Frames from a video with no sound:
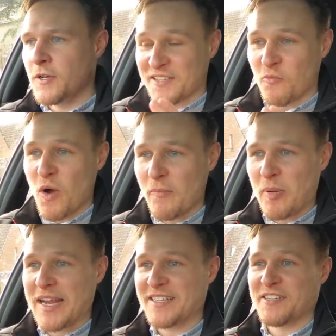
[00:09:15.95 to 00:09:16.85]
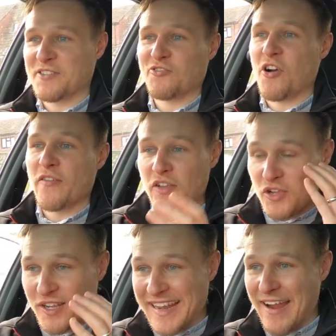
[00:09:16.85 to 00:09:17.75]
It's the one place as a driver
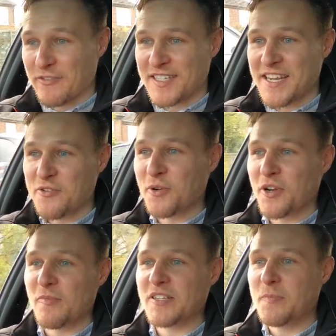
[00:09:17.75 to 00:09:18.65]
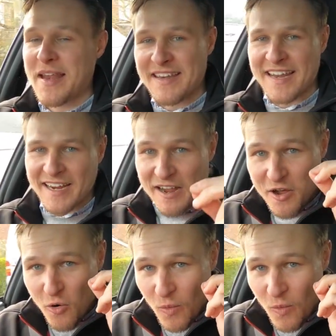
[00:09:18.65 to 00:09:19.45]
you can guarantee you're going to be spending